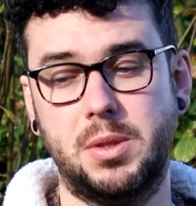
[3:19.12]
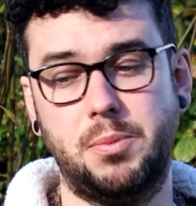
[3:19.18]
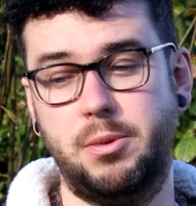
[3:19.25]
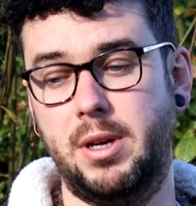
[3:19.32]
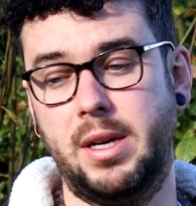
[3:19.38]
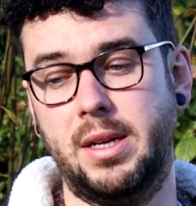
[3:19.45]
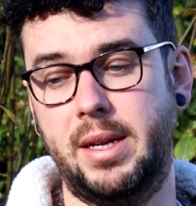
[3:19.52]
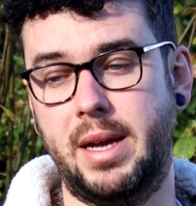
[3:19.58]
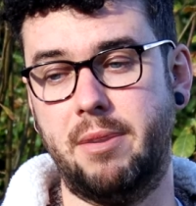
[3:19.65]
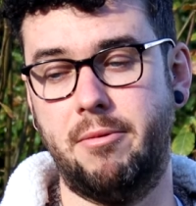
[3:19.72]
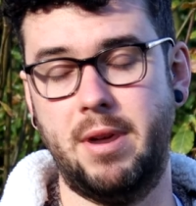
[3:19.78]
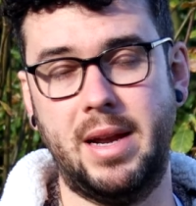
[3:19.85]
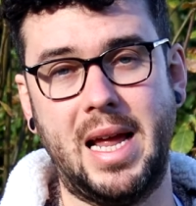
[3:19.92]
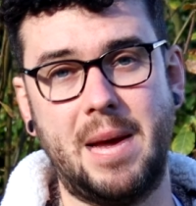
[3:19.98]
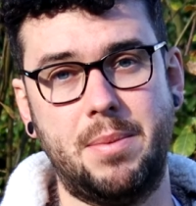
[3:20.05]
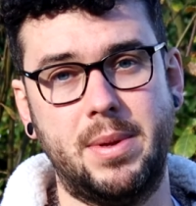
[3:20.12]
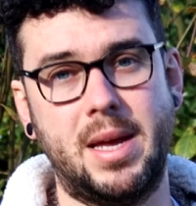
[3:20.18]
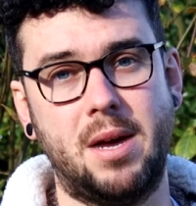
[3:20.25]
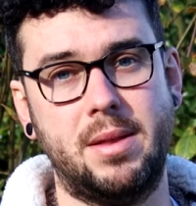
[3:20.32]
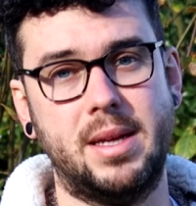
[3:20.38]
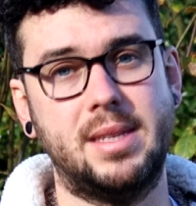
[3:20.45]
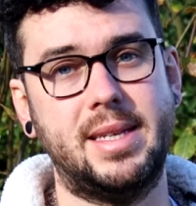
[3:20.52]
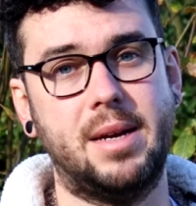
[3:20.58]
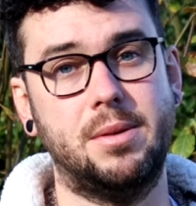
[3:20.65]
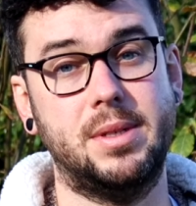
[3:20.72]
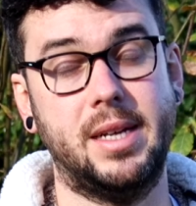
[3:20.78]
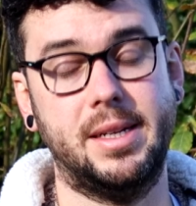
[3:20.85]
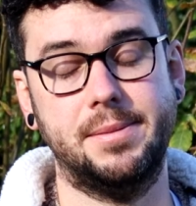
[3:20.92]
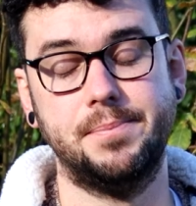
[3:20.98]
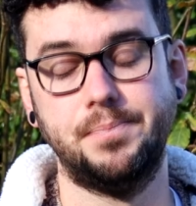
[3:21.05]
just brilliantly. I'm really happy with how they're settled
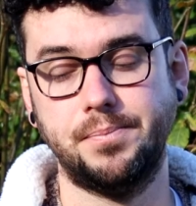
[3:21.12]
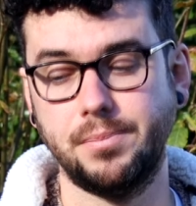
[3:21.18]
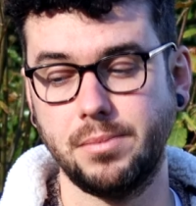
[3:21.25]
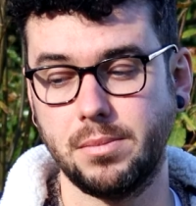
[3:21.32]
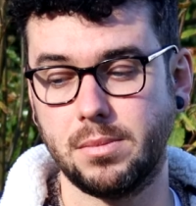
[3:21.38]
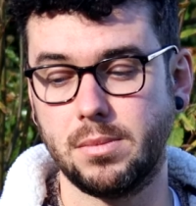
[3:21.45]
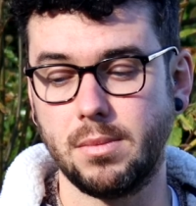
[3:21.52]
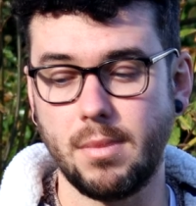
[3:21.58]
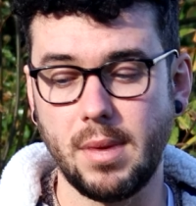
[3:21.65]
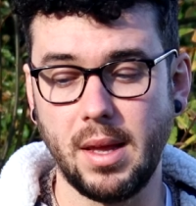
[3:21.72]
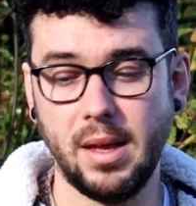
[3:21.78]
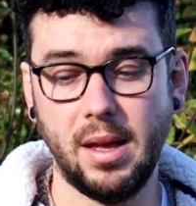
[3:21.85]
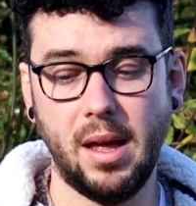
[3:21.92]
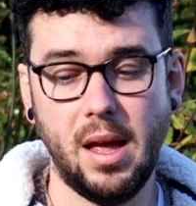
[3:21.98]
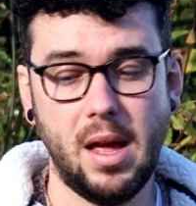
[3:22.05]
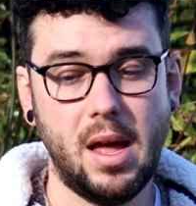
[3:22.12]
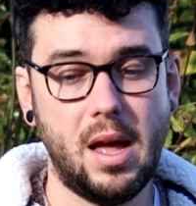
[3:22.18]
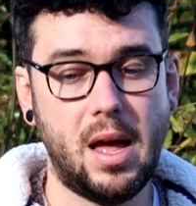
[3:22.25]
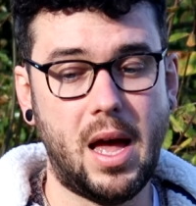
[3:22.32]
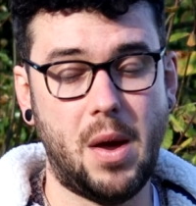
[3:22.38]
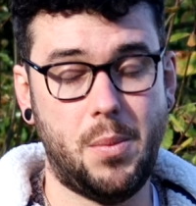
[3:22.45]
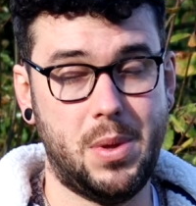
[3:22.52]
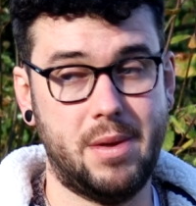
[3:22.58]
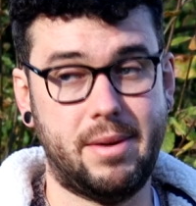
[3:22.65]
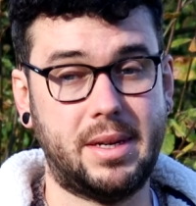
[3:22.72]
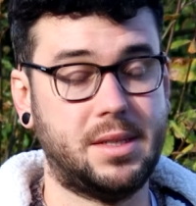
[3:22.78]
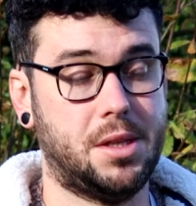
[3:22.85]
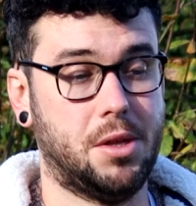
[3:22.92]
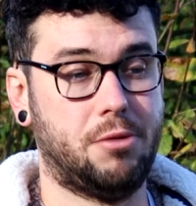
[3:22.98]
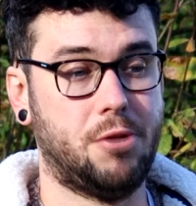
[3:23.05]
in with the
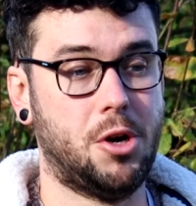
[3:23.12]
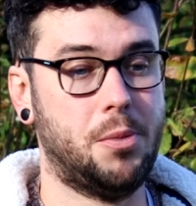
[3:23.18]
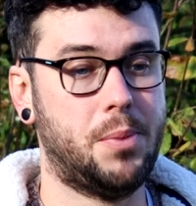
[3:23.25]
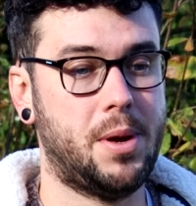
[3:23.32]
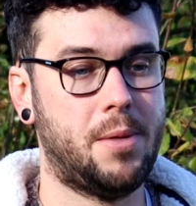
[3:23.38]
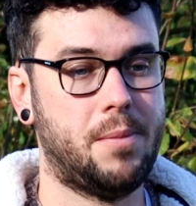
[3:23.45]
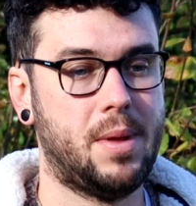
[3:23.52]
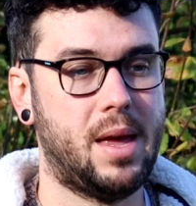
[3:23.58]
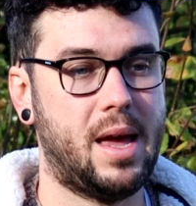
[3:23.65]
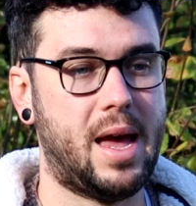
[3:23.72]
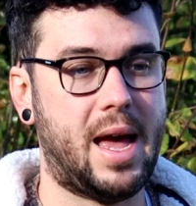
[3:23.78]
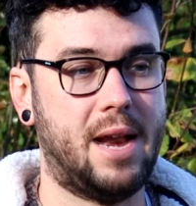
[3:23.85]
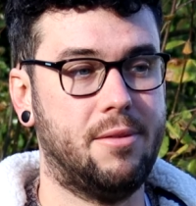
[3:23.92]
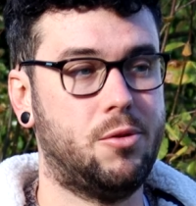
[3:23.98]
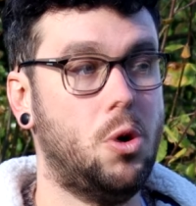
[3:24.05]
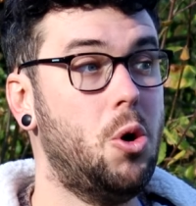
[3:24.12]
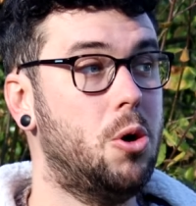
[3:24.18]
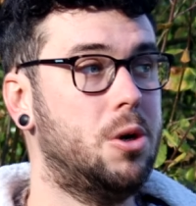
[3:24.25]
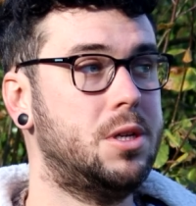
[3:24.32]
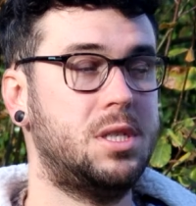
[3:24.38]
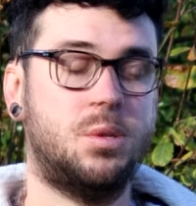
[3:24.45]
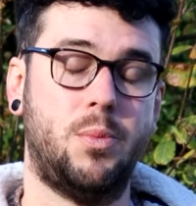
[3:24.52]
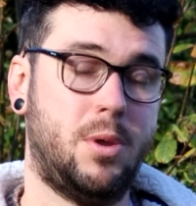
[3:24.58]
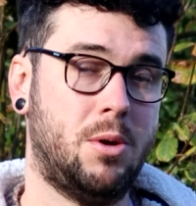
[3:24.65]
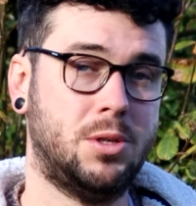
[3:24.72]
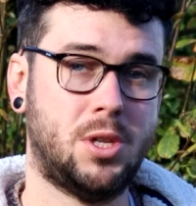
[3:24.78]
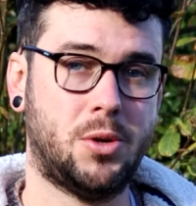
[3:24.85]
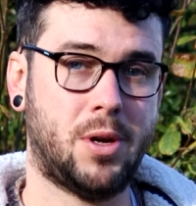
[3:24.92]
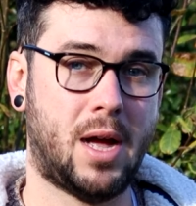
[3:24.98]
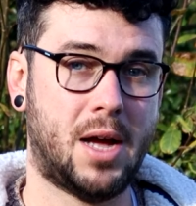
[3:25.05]
rest of the group. And of course, we
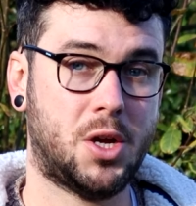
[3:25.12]
also got